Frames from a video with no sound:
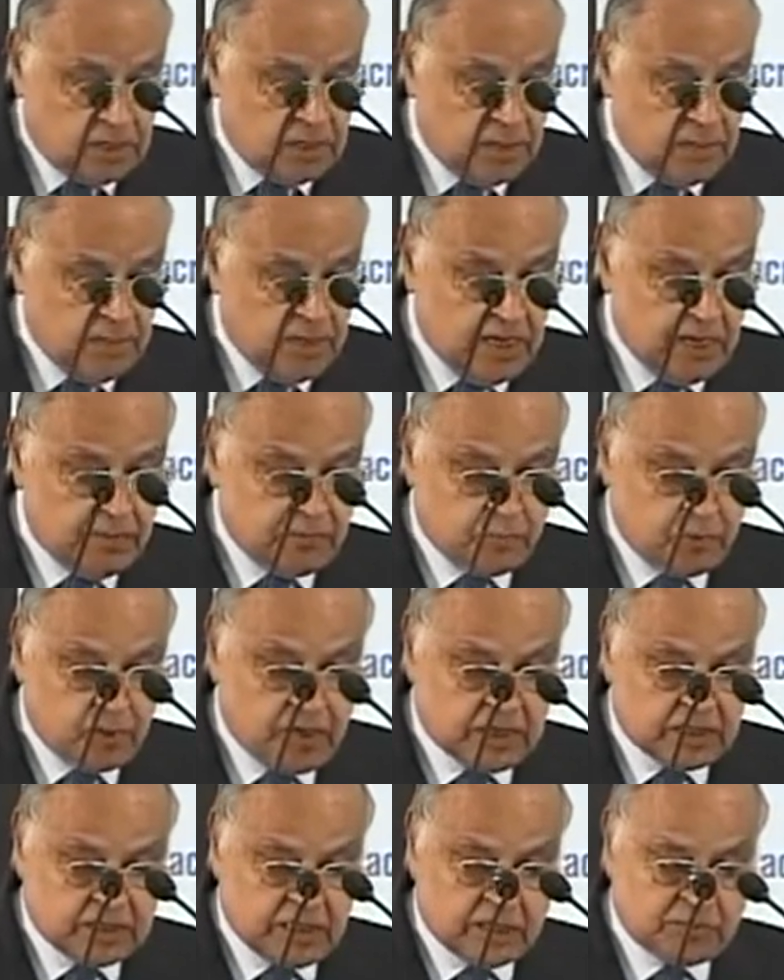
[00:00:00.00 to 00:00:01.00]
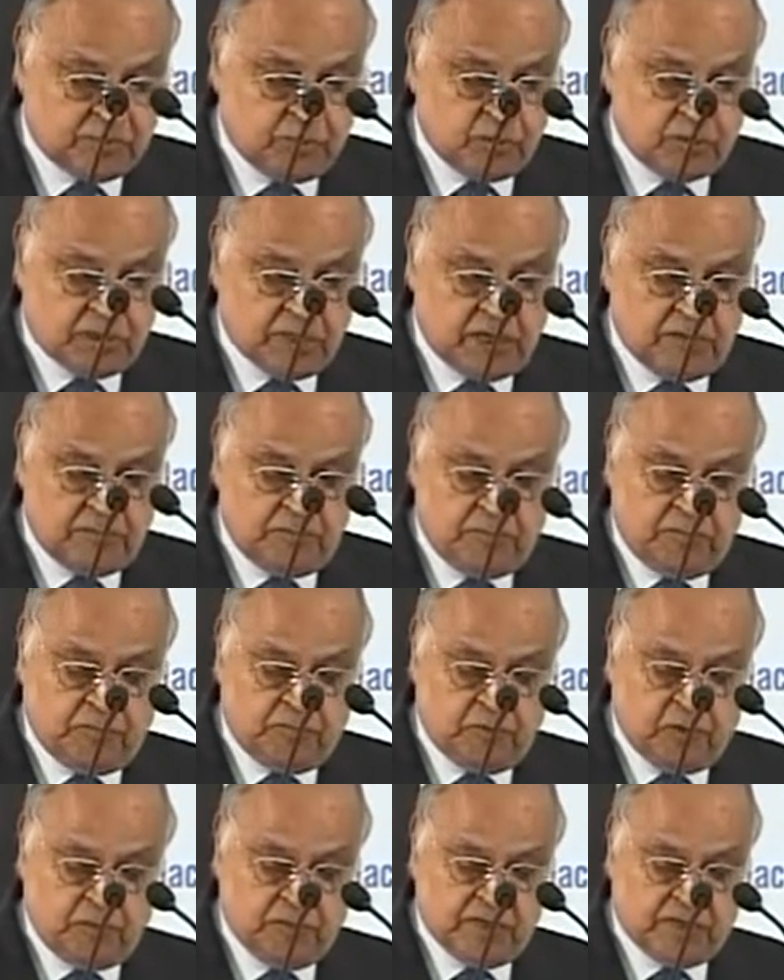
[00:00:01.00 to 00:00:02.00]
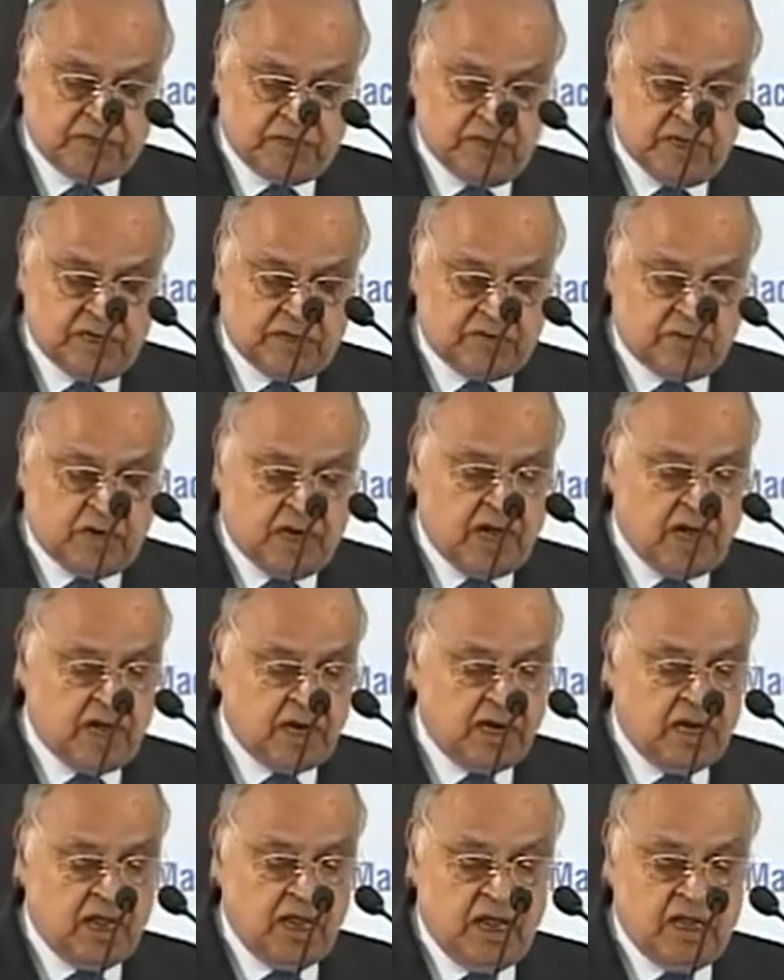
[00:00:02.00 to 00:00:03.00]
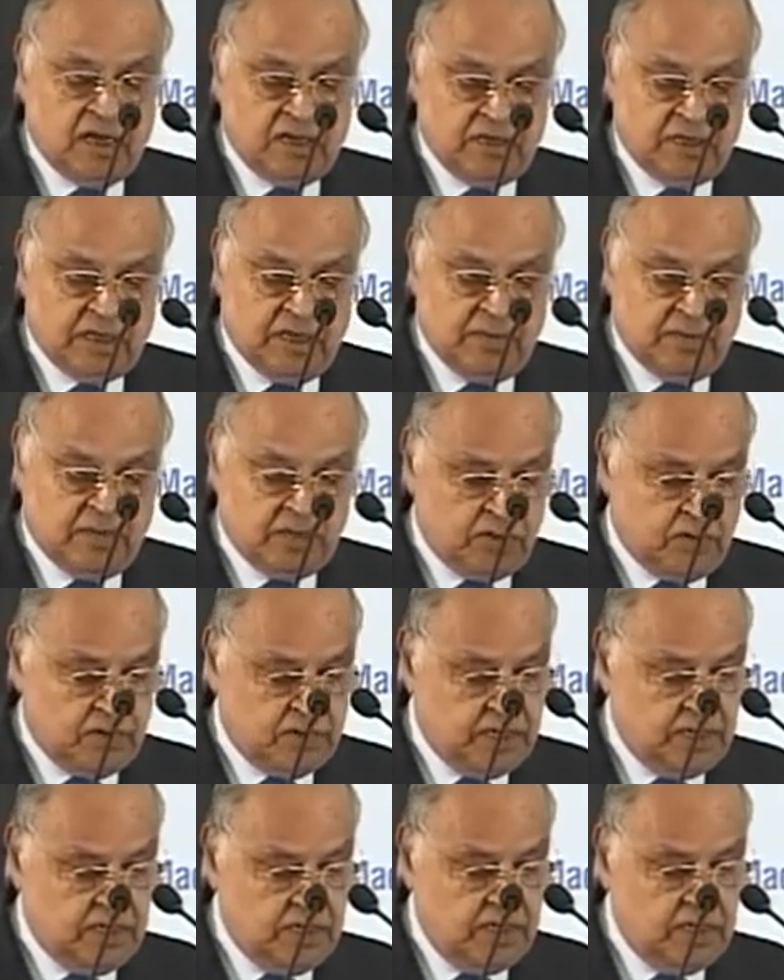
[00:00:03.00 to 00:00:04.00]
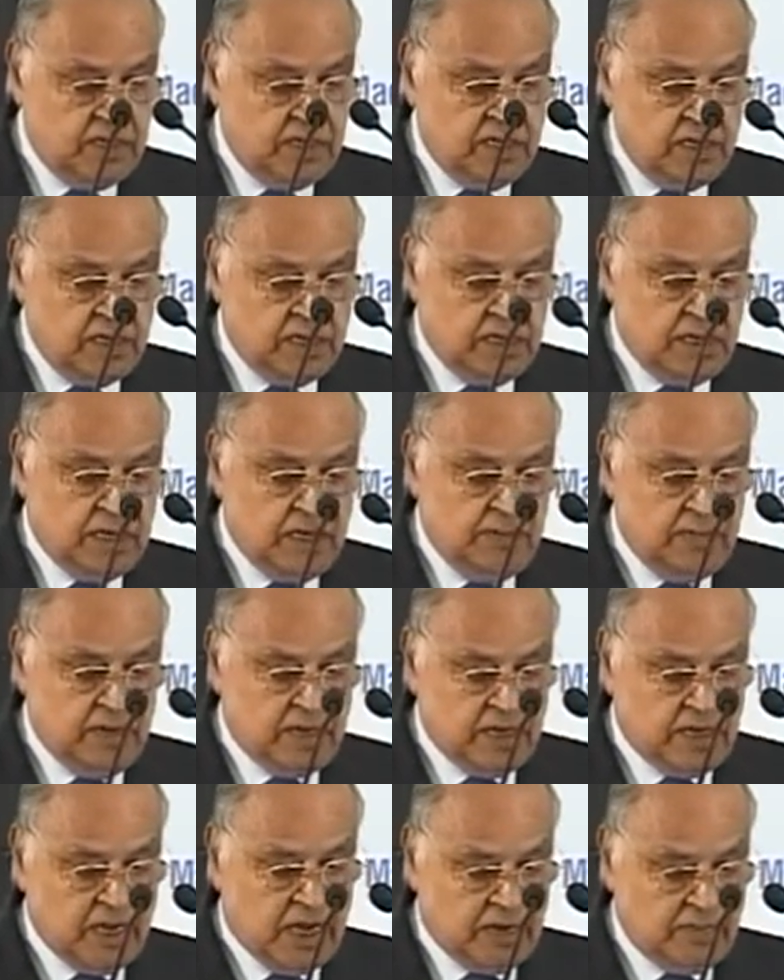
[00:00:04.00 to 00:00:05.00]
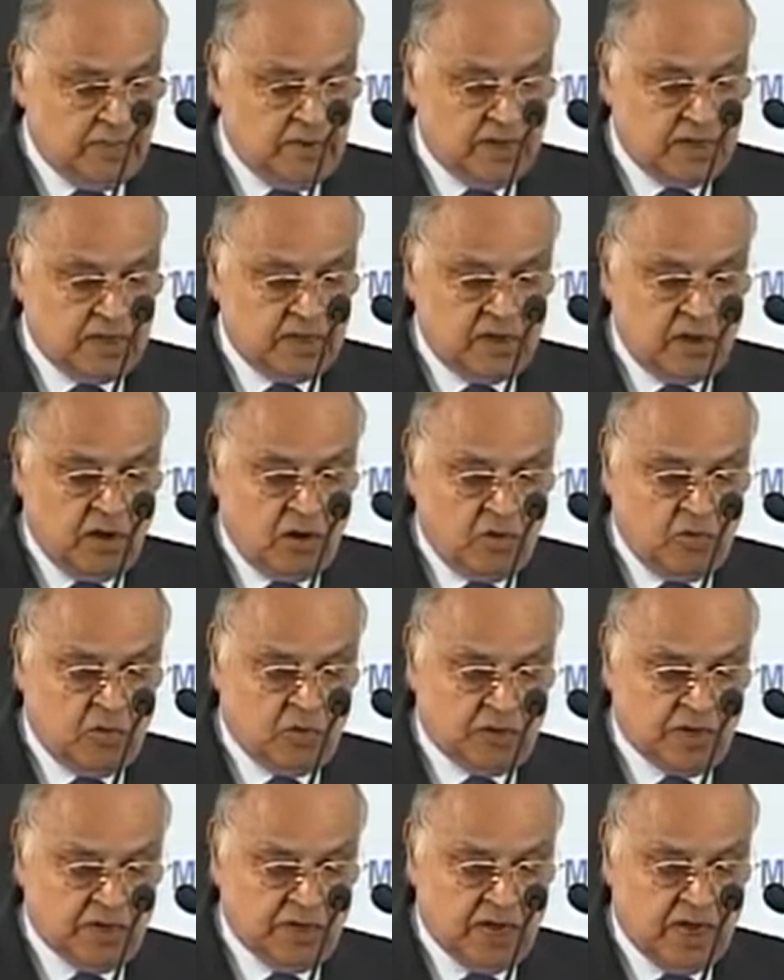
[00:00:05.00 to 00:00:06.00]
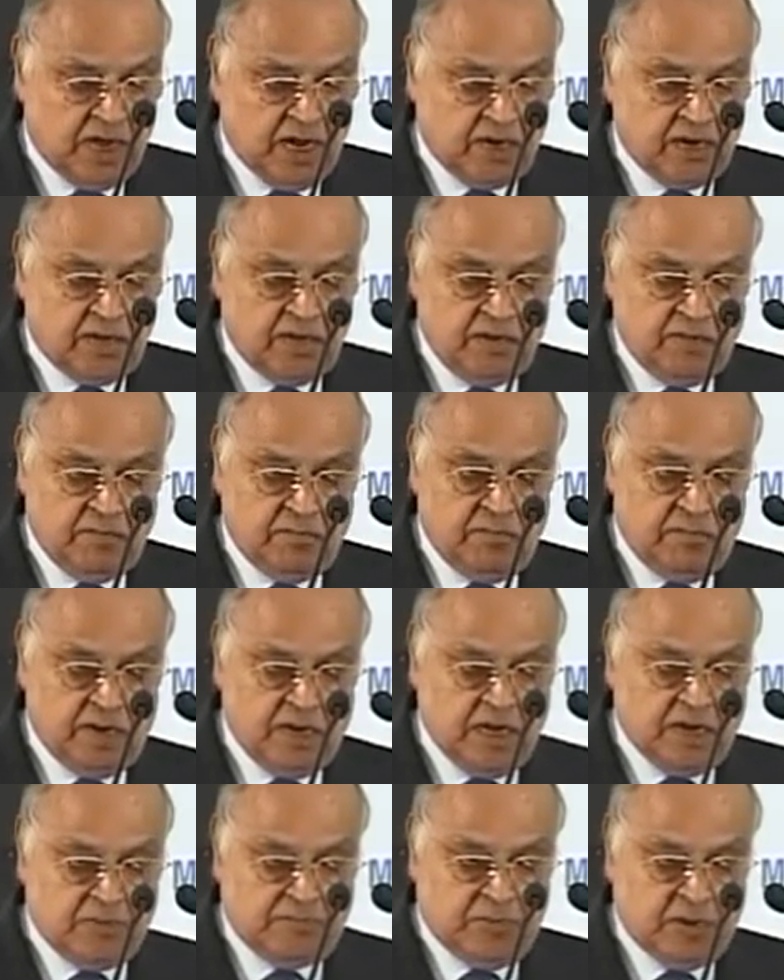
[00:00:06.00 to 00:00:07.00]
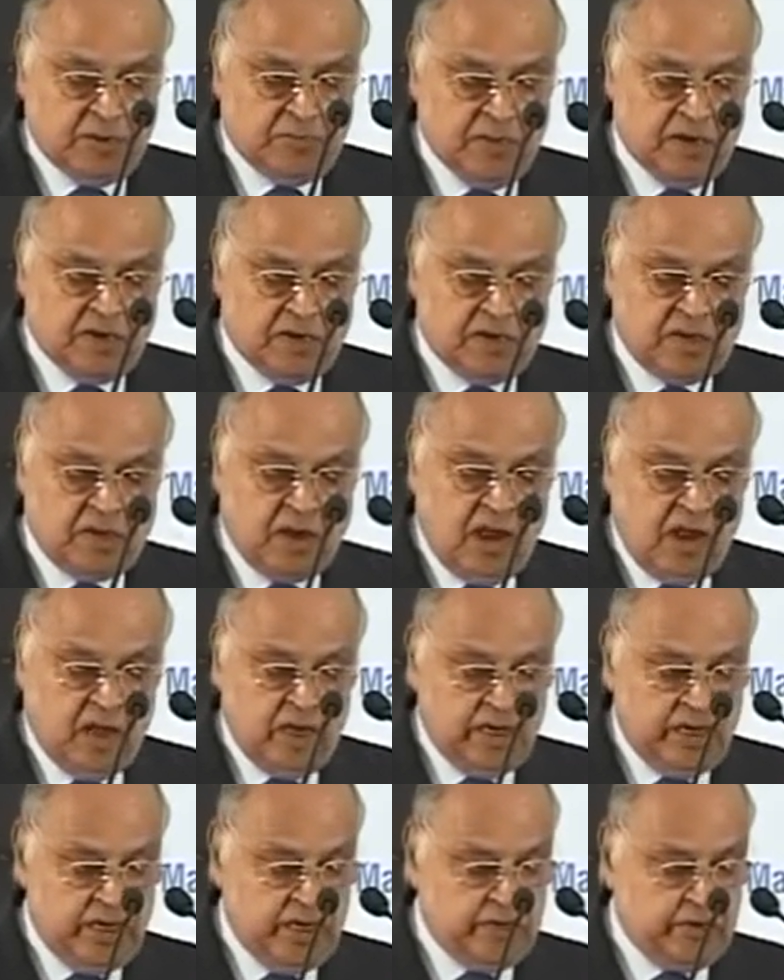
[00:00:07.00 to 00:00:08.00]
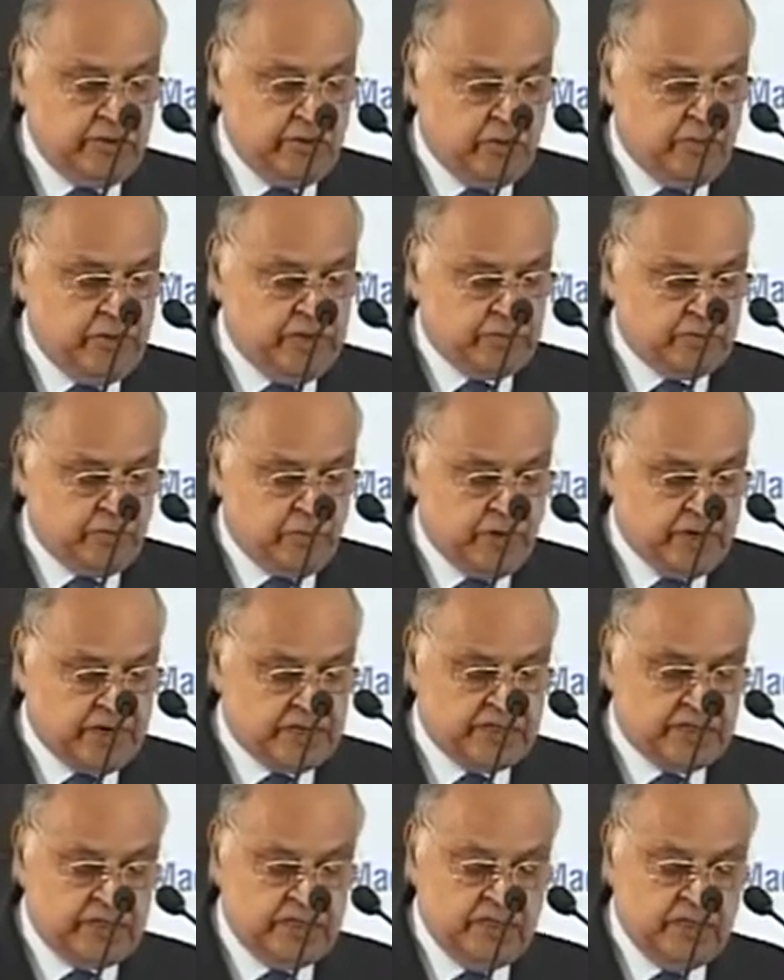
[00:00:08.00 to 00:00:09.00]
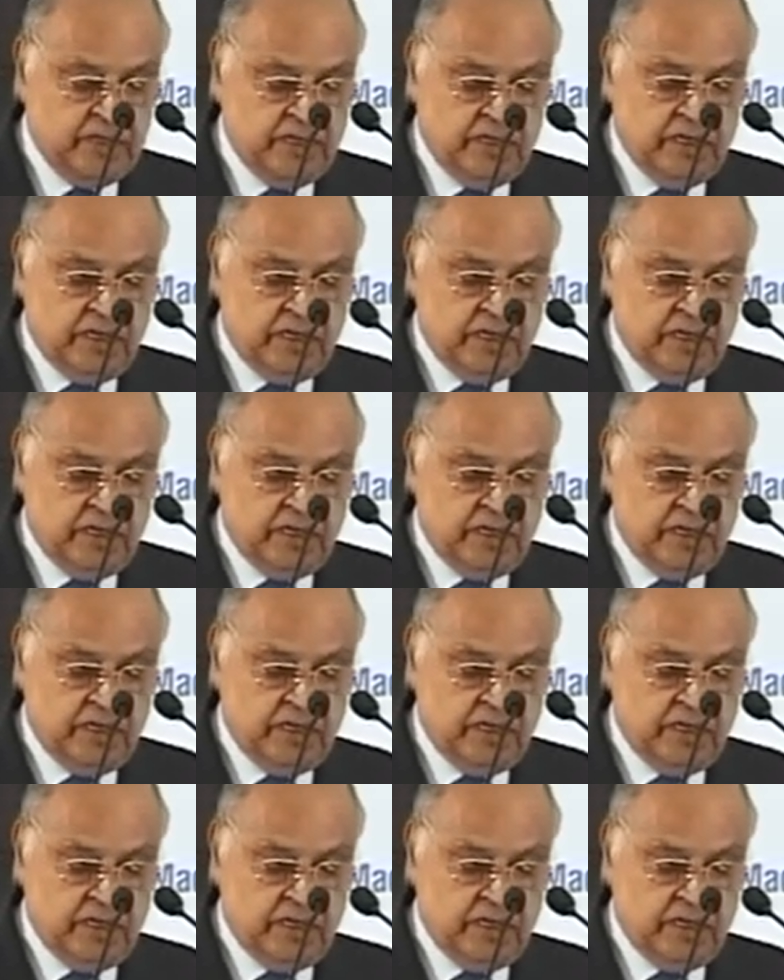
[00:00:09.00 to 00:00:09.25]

The main products exported from the states are gem and jewelry, ready-made garments, cotton yarn, made-up fabrics, agro-based products,